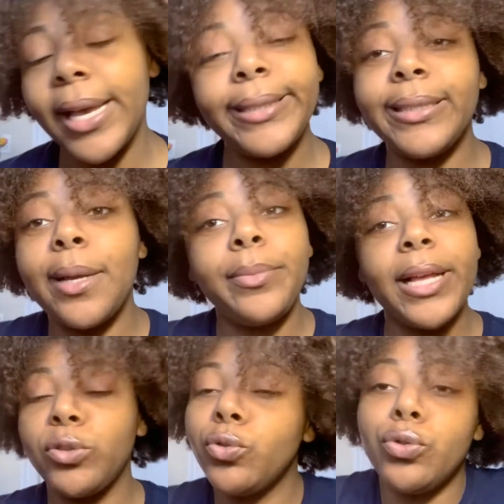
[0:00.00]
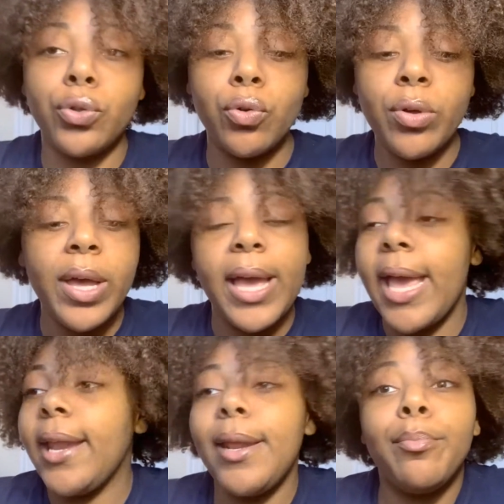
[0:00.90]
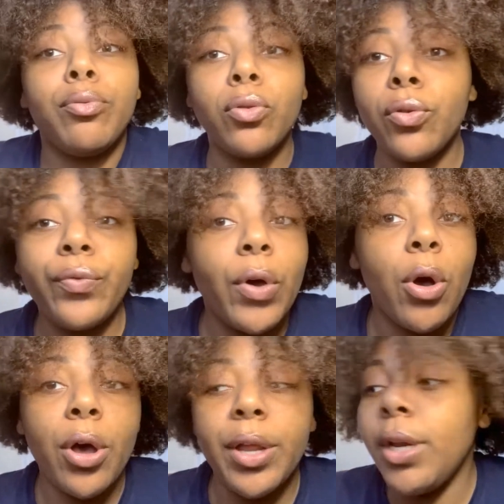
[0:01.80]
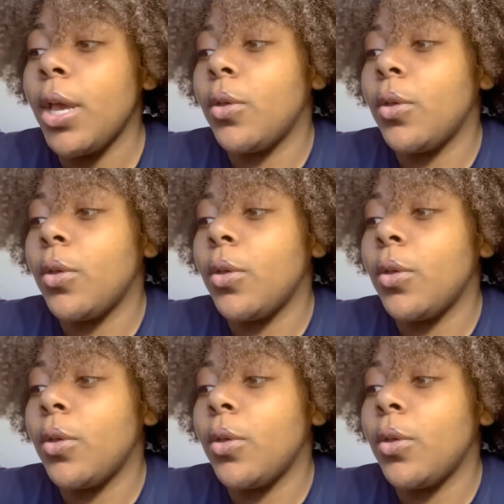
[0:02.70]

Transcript: Accept that you do, and improve on